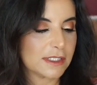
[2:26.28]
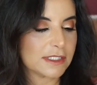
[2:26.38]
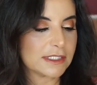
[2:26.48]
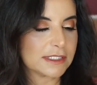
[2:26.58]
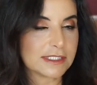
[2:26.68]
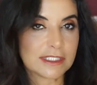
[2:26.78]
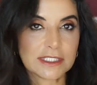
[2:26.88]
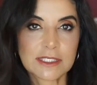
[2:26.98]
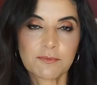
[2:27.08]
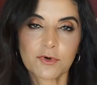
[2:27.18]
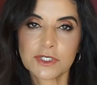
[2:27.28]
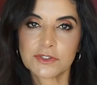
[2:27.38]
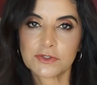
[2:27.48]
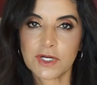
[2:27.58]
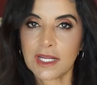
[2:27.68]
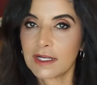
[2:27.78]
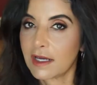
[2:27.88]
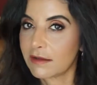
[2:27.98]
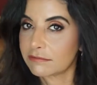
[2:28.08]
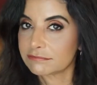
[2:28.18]
This is in the Deep Bronzer, and
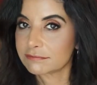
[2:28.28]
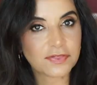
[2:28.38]
I